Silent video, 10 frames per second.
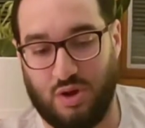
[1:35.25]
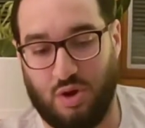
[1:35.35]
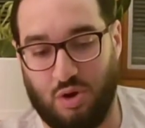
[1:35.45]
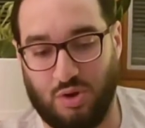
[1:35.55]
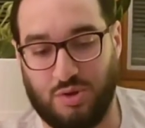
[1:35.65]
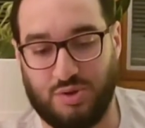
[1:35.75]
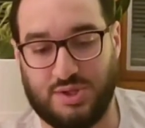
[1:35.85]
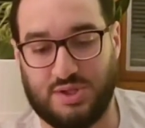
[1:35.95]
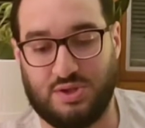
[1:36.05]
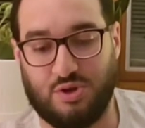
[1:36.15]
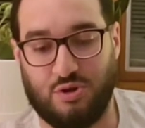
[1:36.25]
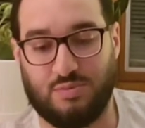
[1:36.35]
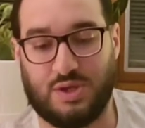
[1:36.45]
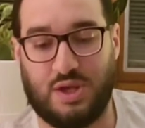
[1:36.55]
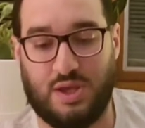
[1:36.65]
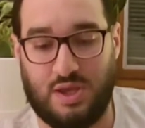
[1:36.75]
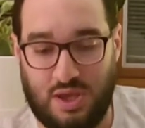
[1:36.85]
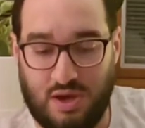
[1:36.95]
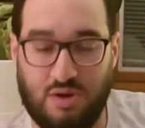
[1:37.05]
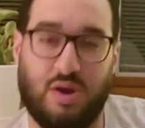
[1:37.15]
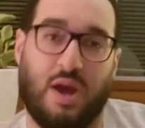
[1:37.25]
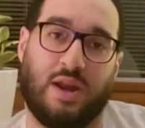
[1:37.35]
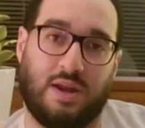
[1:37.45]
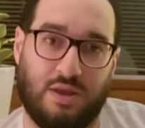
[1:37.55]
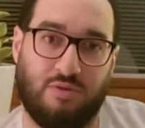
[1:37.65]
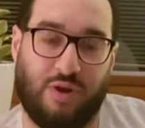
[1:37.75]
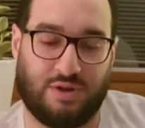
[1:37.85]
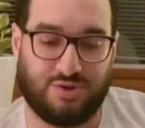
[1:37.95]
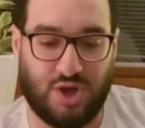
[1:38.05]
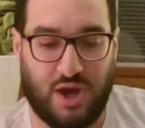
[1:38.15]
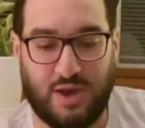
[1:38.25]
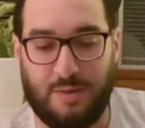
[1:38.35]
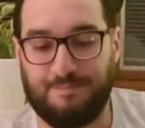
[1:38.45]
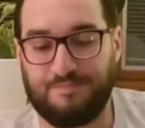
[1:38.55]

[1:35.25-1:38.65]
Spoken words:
all notices and terms here and in the rental jacket.